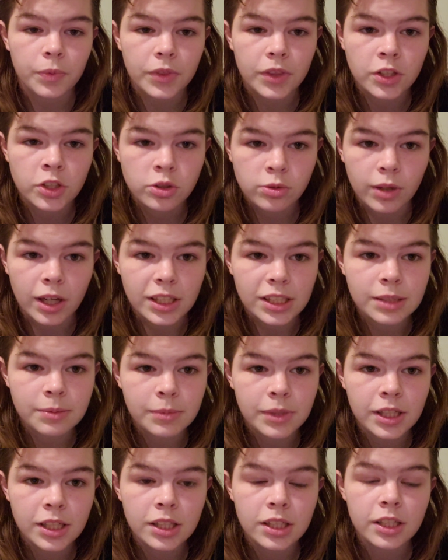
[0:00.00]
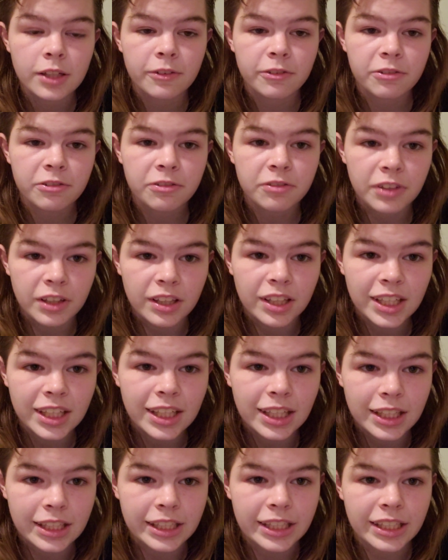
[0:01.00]
Trust me, feeling
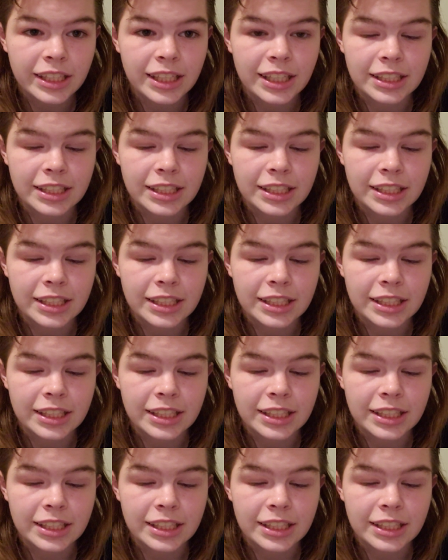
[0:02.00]
clean